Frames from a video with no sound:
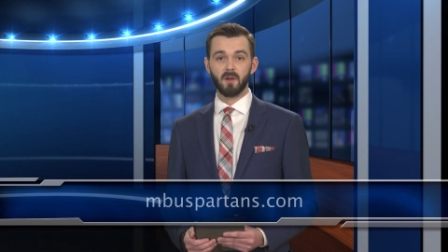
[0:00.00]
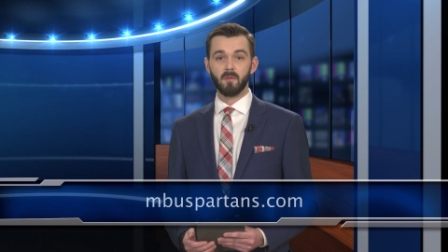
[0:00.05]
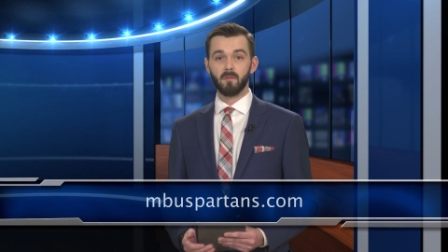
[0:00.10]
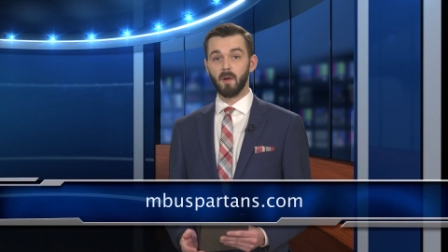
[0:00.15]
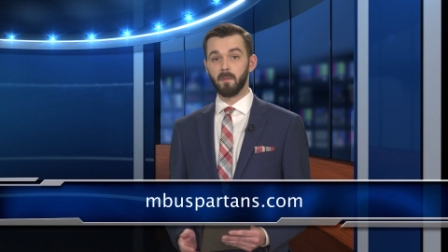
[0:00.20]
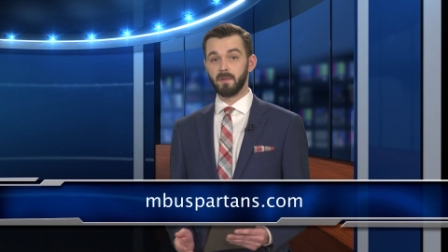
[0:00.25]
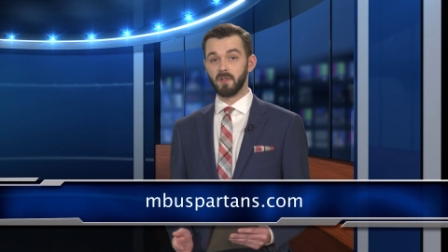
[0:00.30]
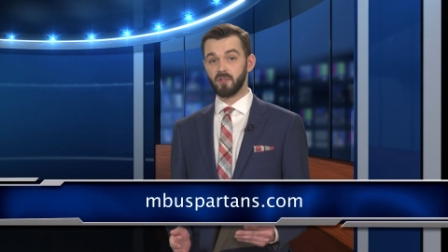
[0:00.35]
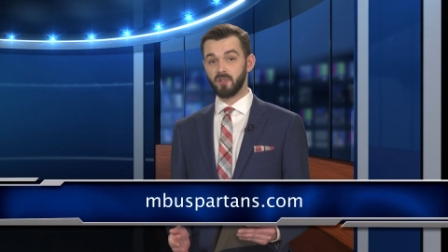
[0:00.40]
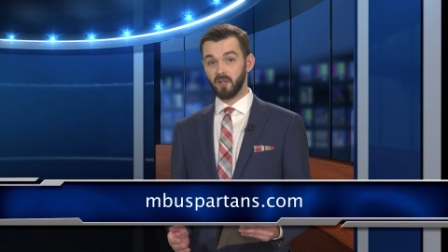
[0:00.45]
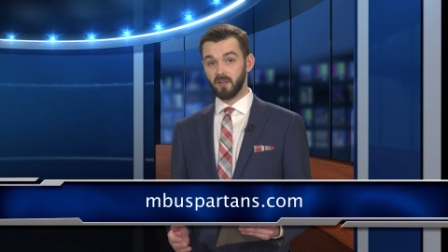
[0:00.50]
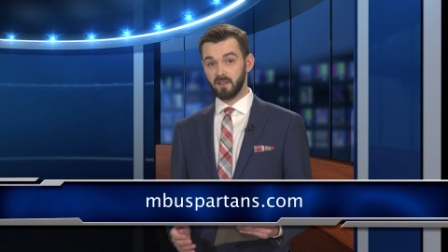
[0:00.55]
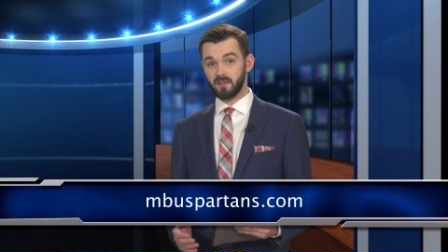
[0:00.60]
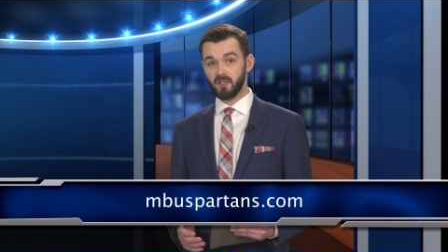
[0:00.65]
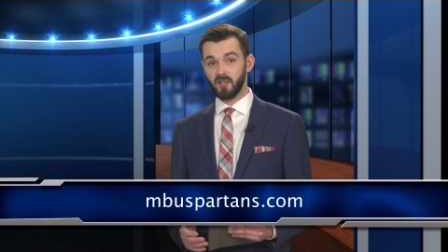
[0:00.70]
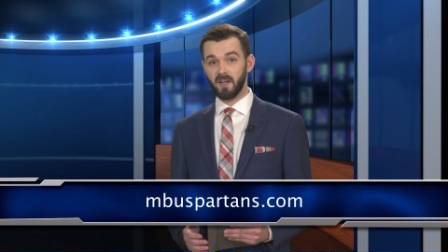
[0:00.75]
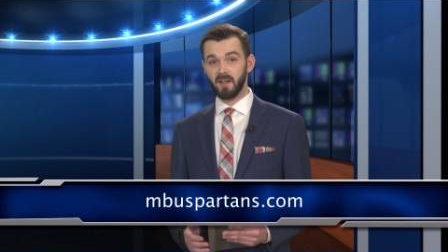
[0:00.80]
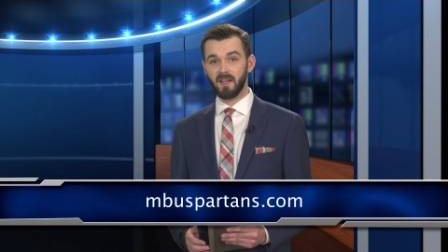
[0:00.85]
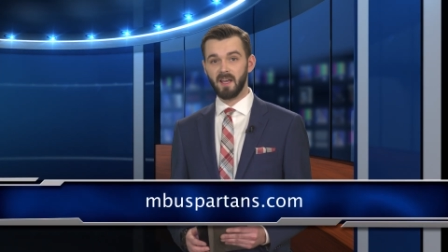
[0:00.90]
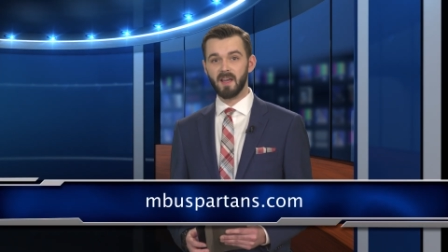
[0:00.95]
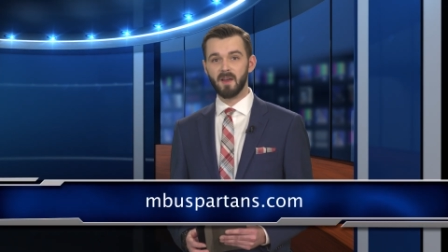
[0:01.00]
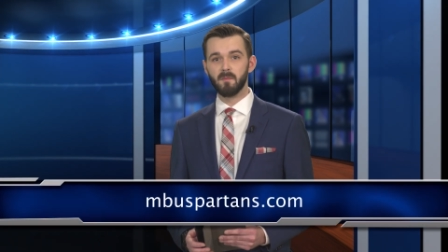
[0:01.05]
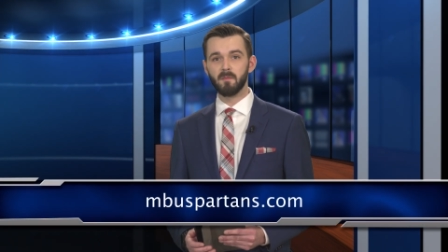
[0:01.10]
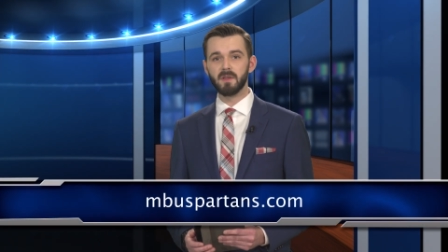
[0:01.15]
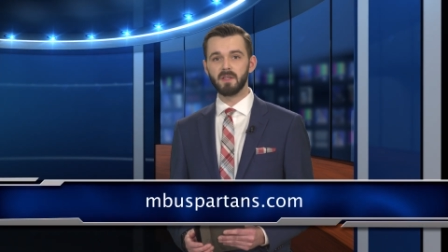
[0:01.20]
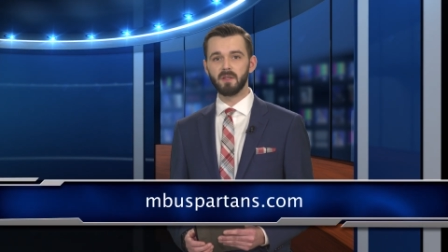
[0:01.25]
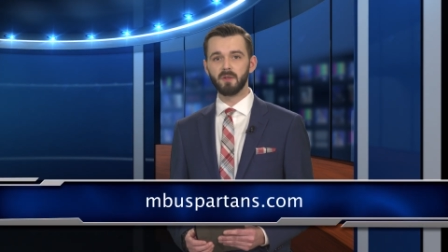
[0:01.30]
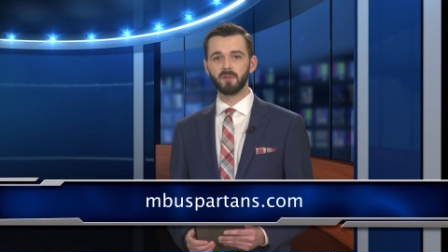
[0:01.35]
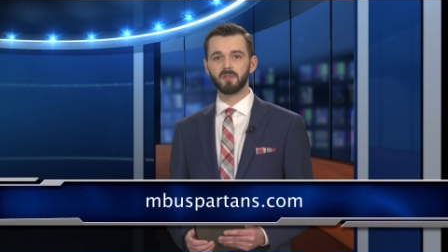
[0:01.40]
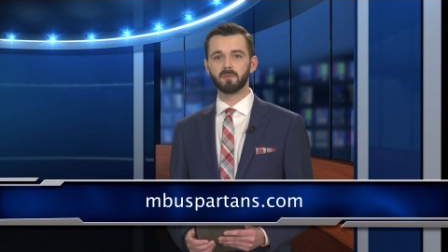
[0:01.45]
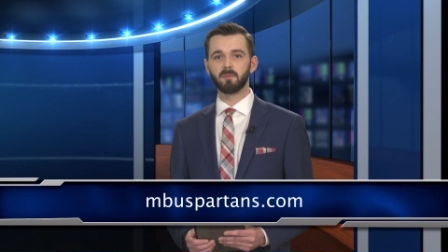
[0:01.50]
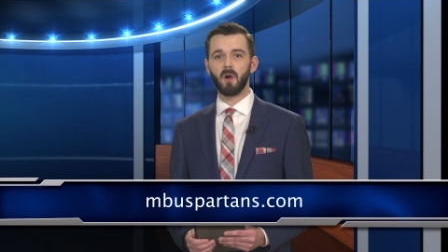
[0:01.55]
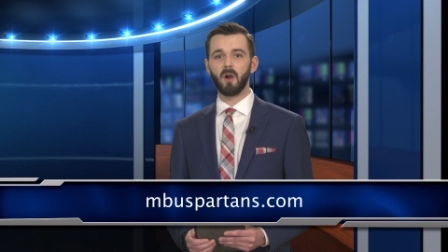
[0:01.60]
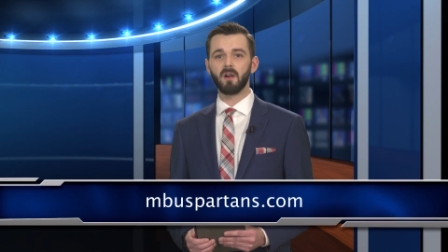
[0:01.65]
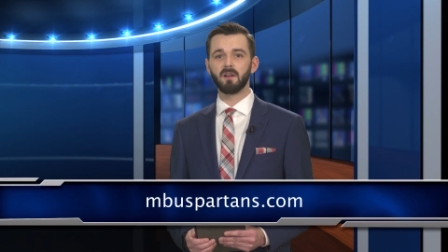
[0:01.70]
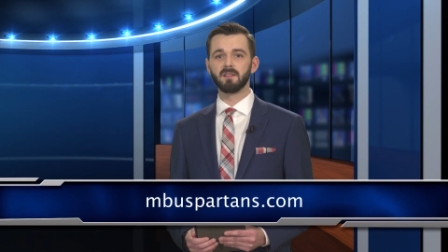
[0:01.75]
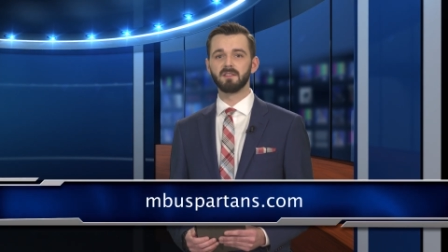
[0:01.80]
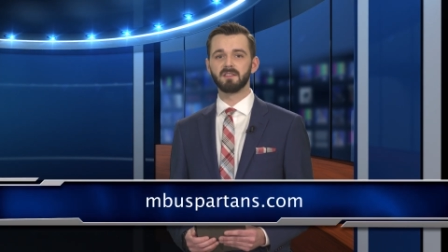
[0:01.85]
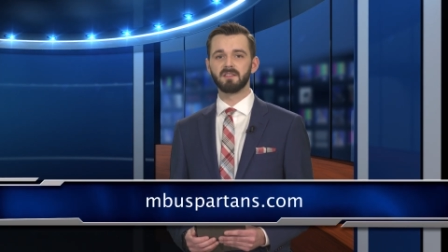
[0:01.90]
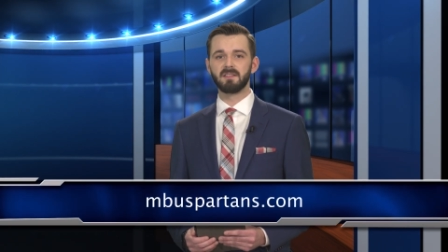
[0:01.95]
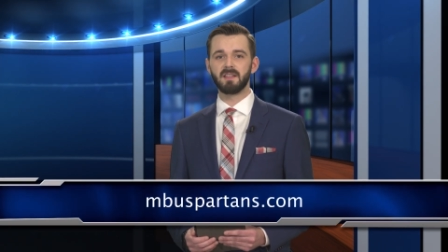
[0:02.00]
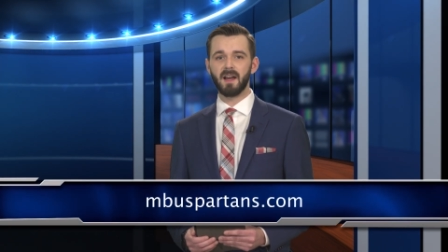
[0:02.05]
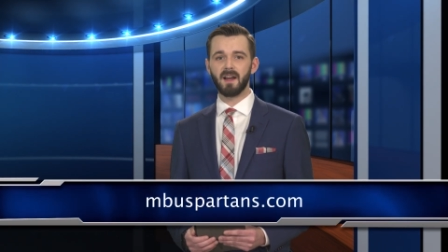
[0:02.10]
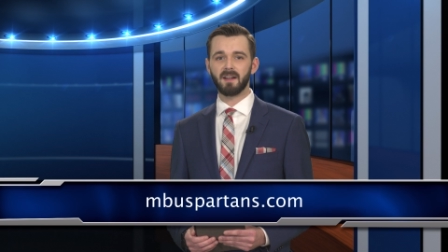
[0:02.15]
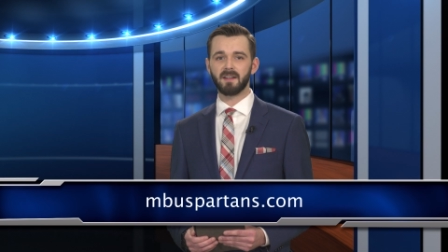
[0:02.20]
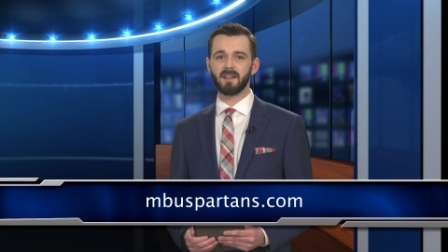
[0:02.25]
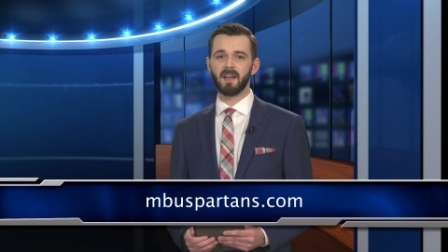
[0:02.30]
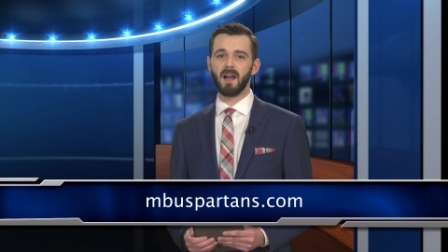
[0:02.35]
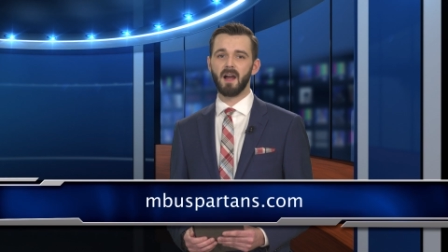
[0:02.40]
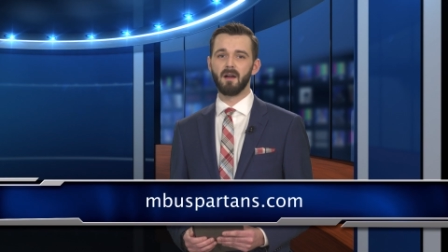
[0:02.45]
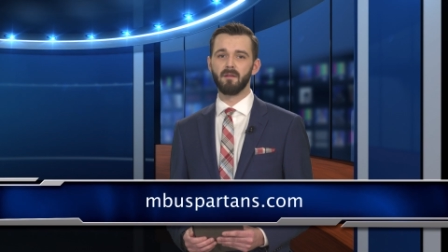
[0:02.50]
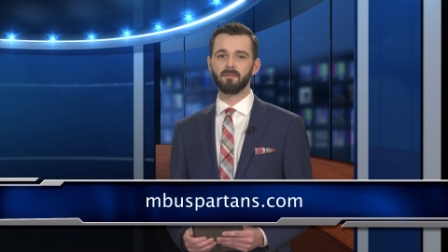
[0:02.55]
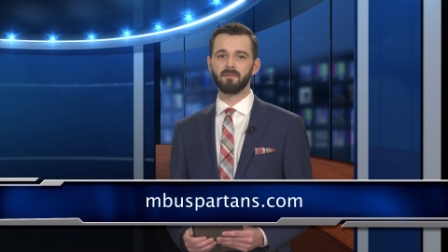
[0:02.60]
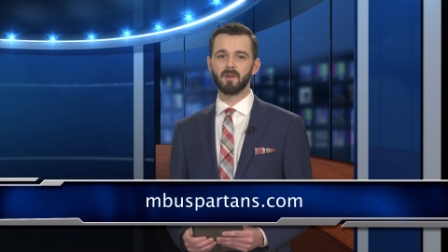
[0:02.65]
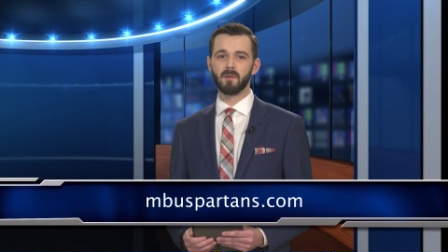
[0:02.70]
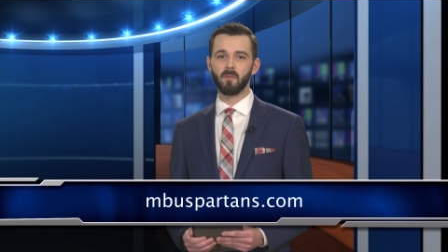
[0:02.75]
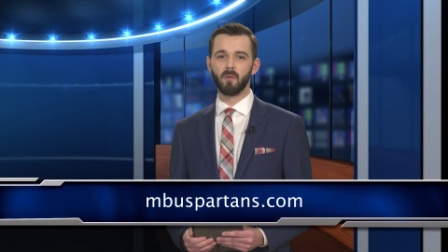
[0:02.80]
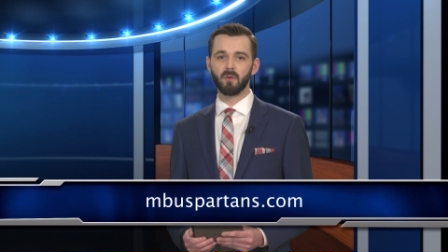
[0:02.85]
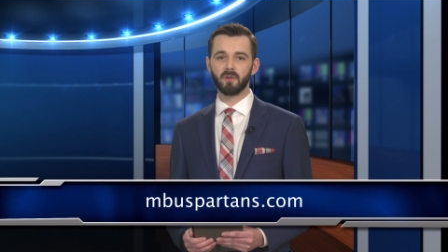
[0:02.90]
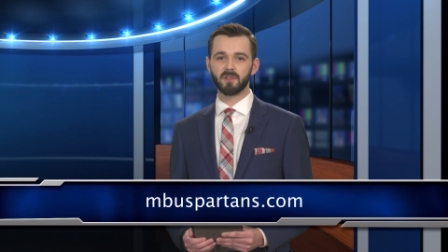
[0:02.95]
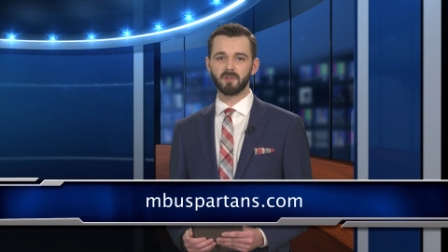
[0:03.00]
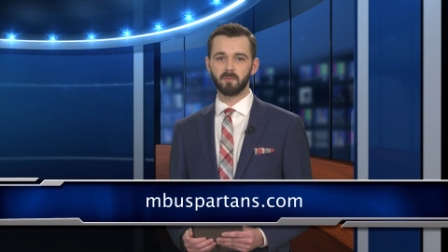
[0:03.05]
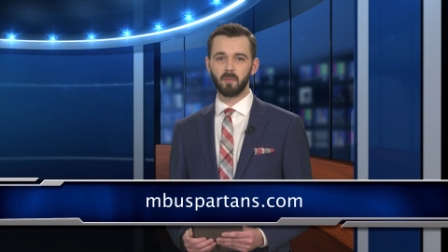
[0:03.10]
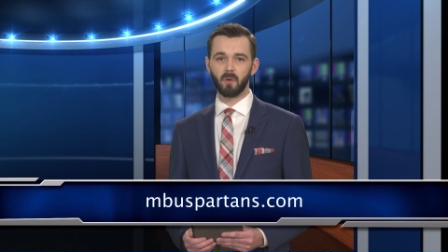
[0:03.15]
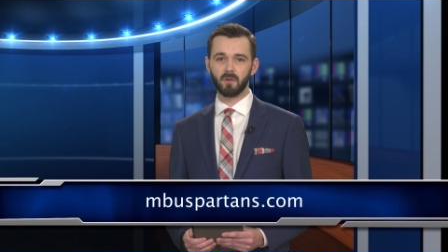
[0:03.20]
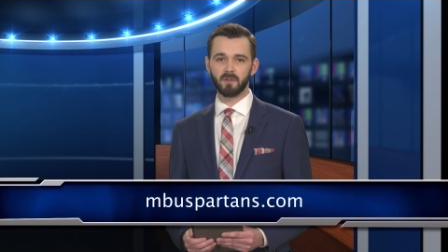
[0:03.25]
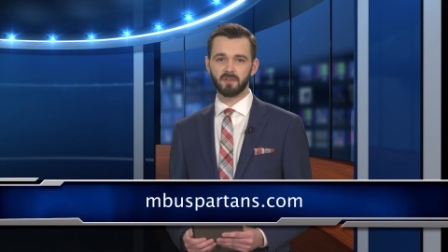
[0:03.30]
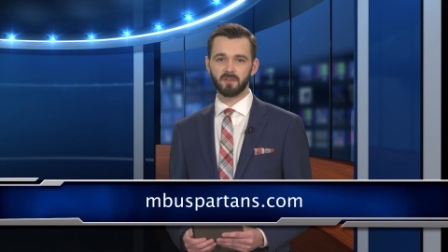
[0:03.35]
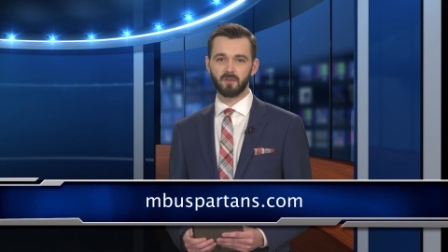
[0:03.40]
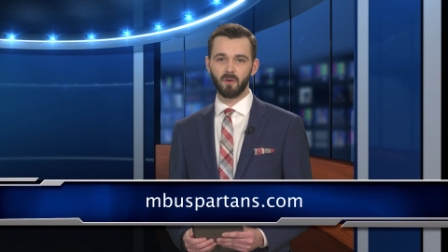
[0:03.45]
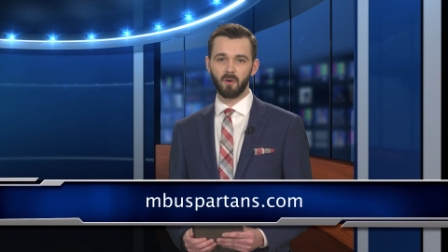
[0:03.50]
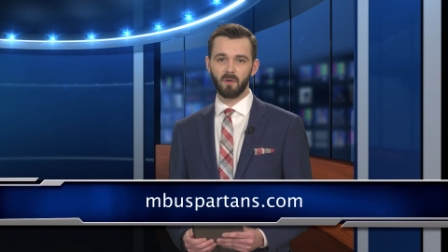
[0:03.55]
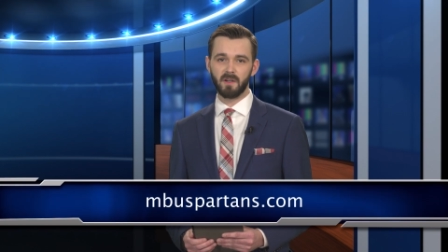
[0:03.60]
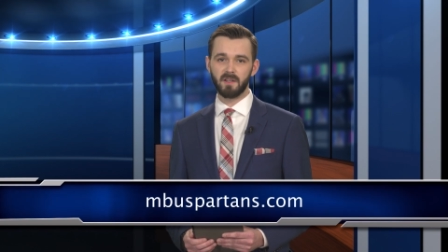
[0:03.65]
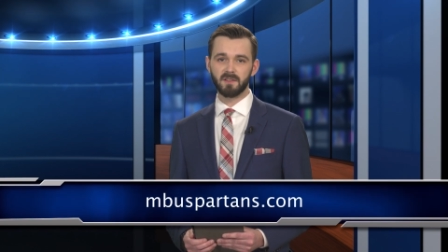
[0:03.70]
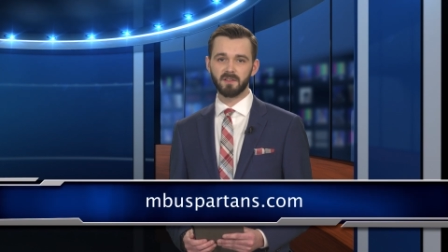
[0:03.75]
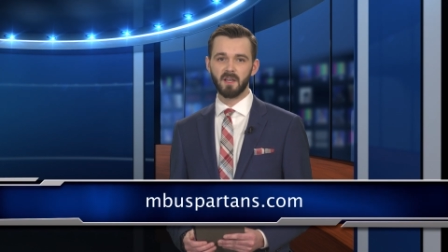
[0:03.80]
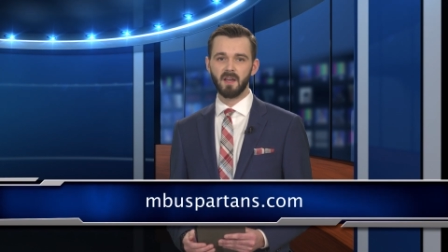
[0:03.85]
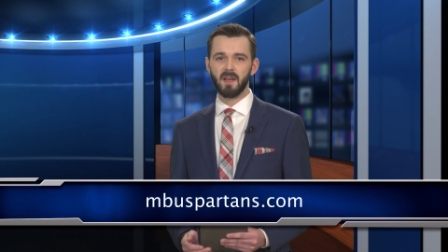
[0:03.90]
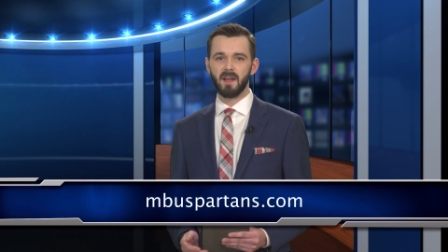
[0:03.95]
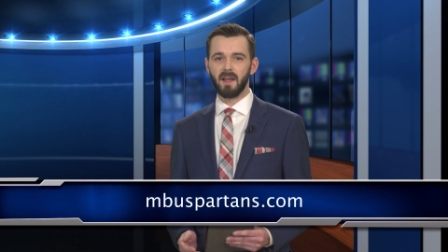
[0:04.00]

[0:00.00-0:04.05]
But be sure to check mbuspartans.com for more sports stories